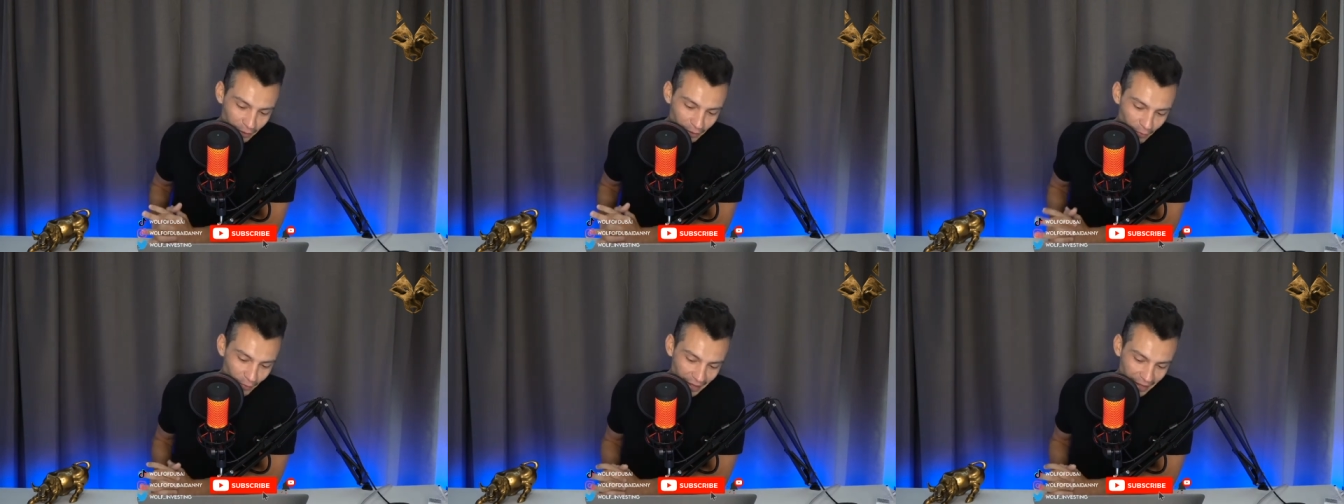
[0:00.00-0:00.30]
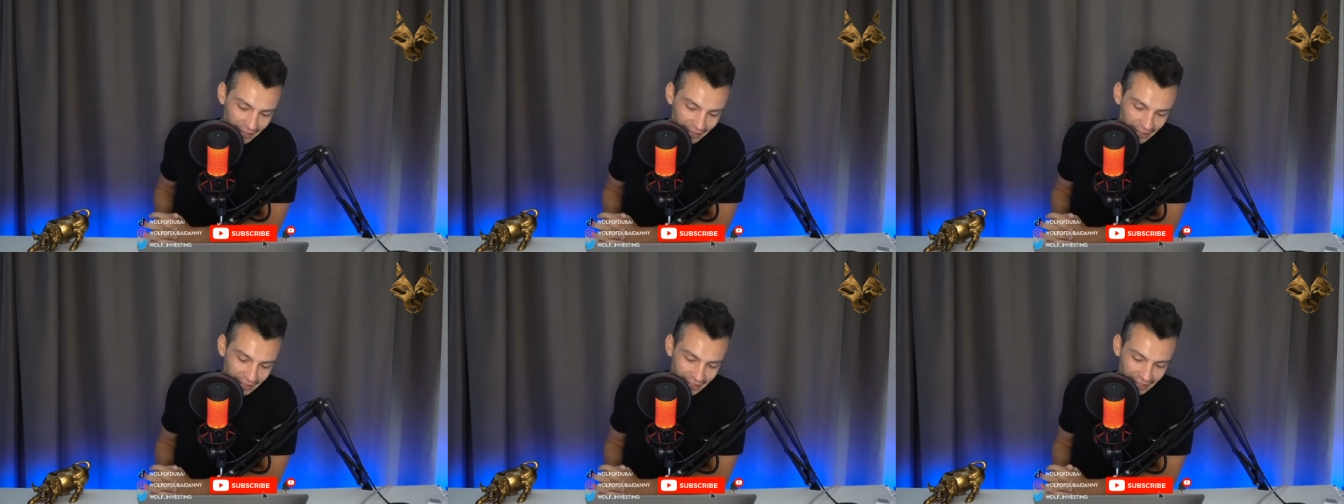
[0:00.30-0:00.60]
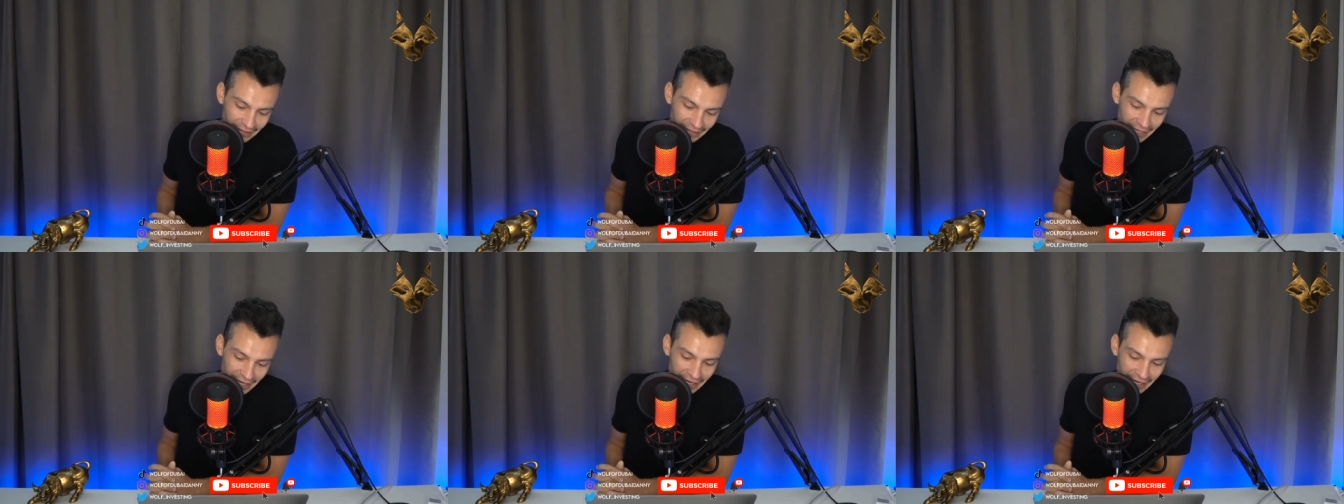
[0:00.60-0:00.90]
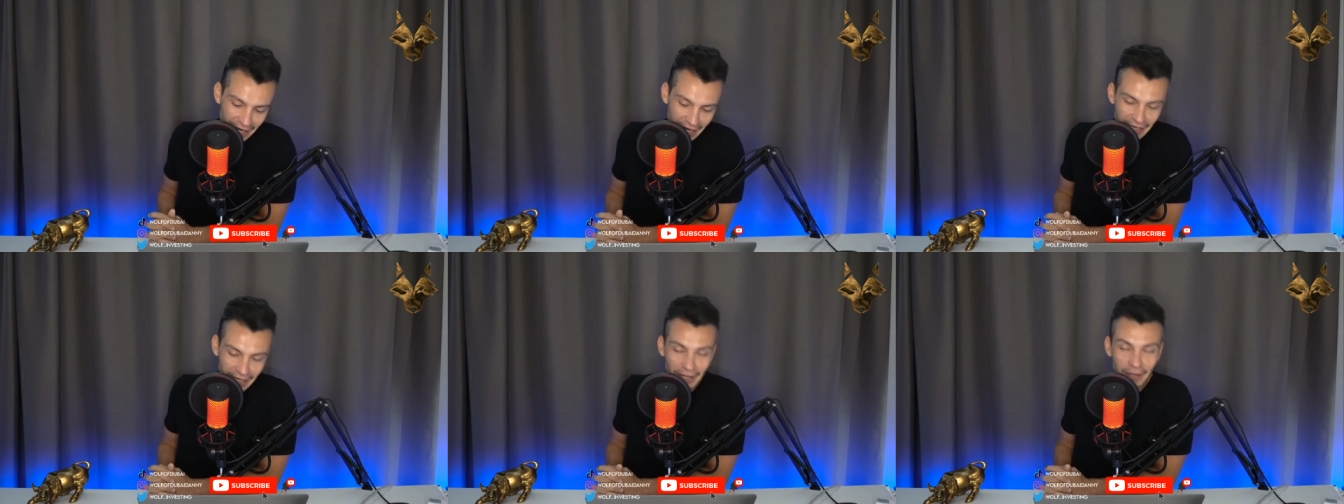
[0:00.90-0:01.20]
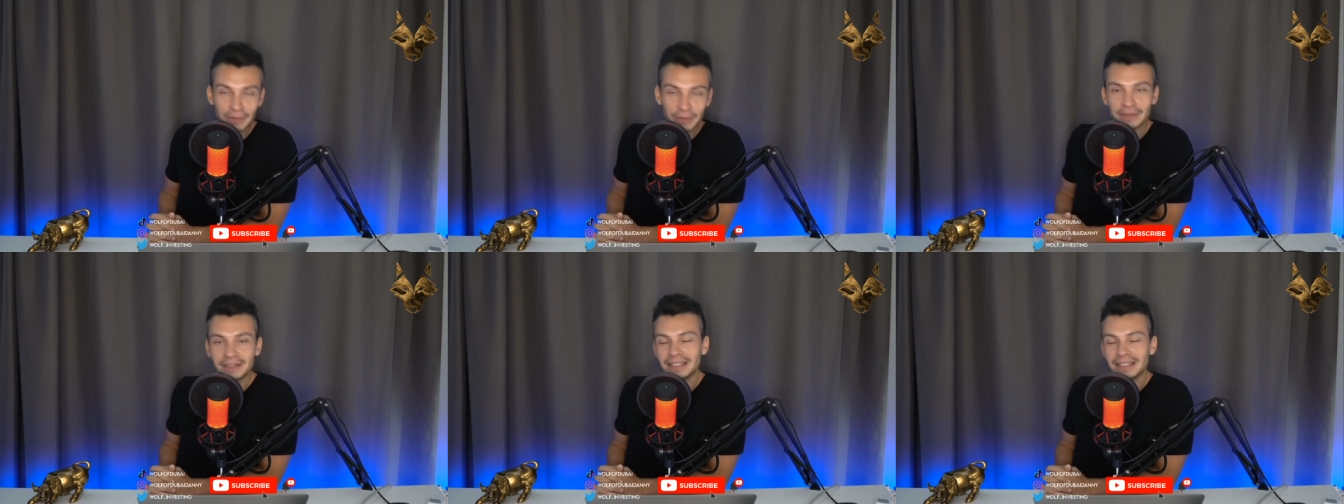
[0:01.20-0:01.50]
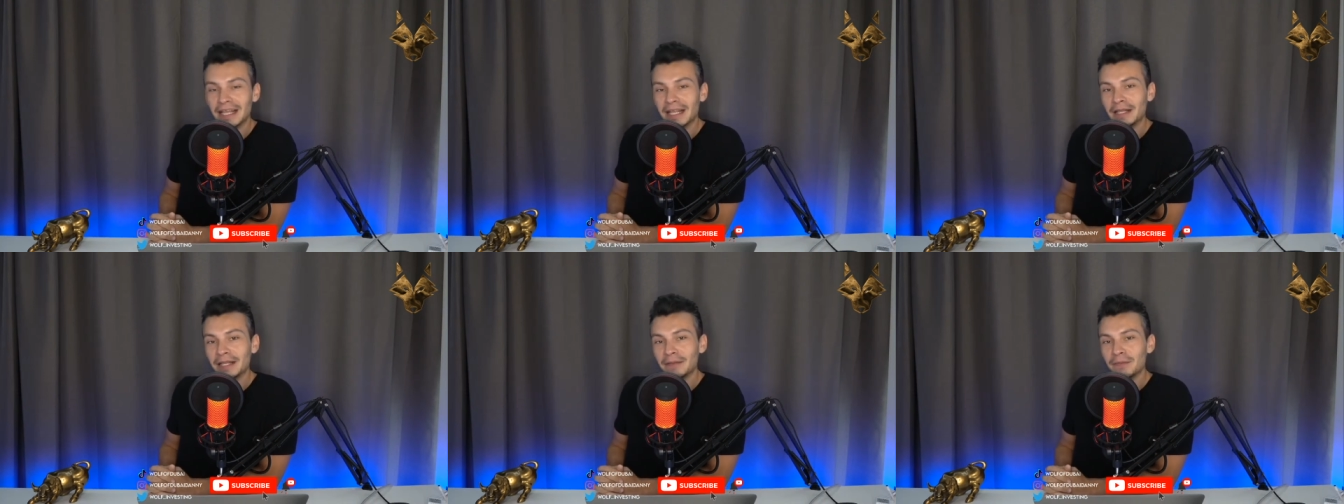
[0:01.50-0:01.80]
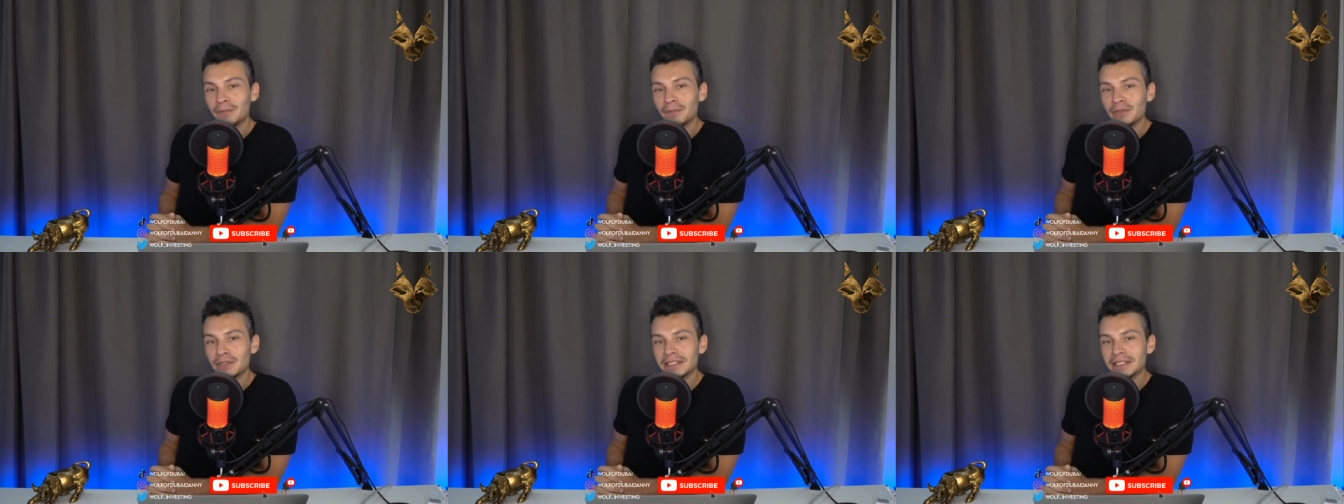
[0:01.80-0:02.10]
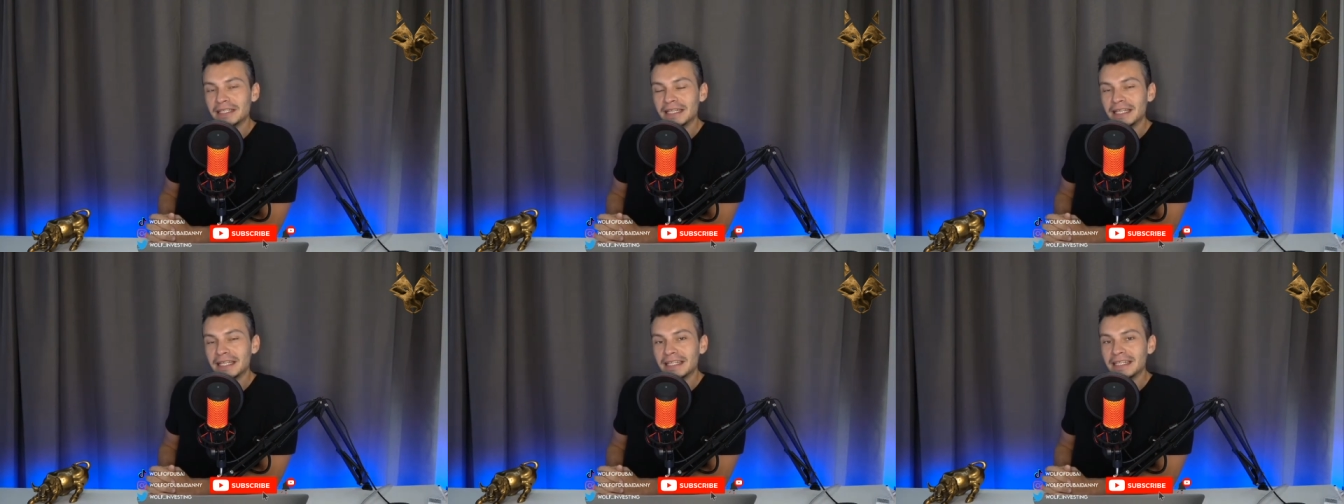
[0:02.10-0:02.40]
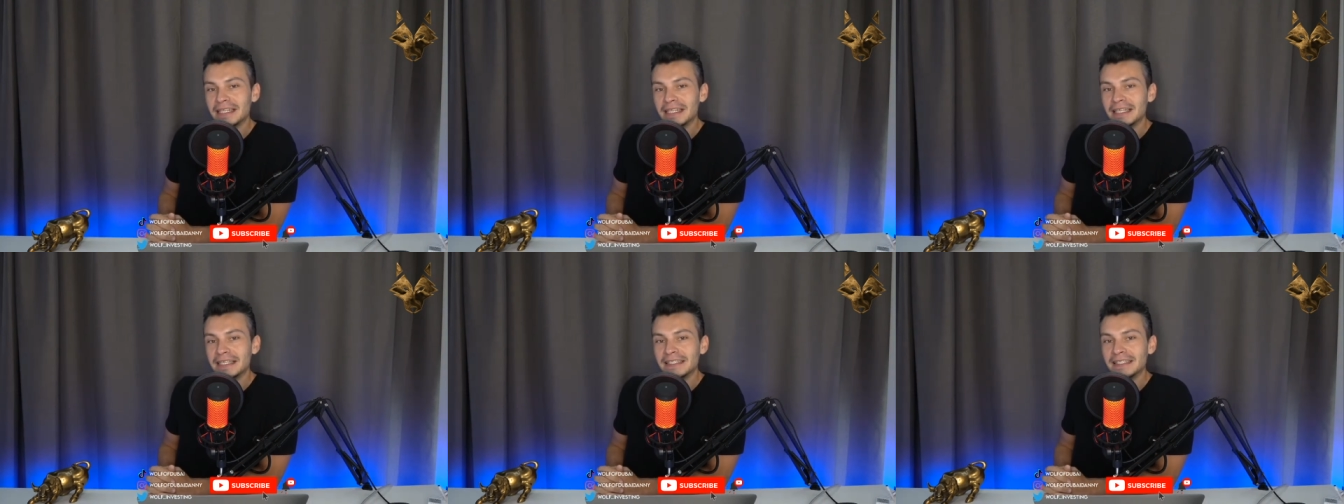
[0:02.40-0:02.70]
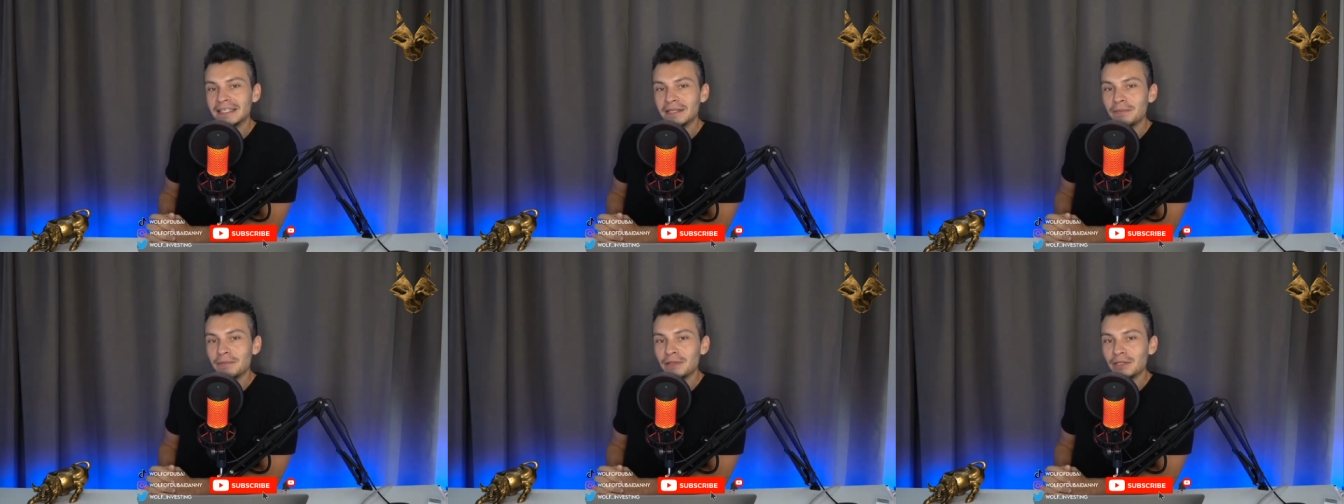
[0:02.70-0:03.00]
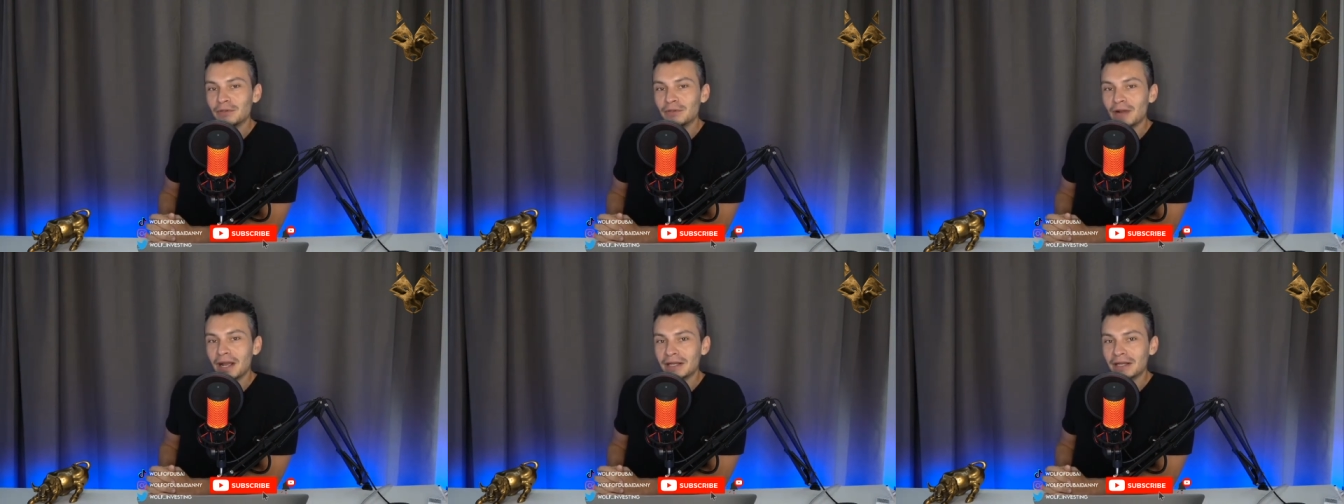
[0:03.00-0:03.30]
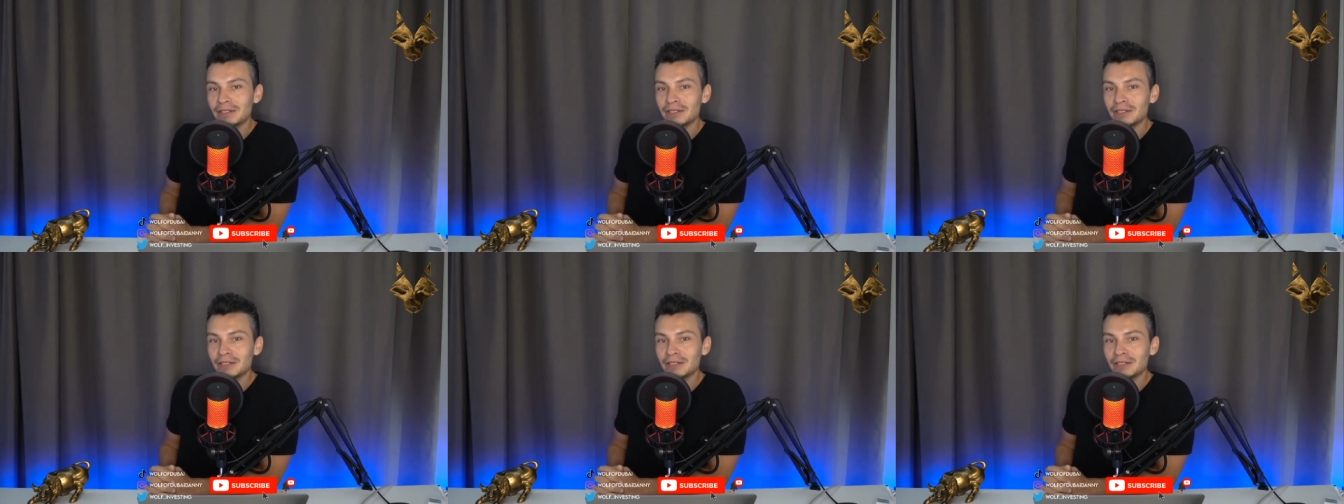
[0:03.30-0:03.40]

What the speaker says: When they announced and presented the Semi truck.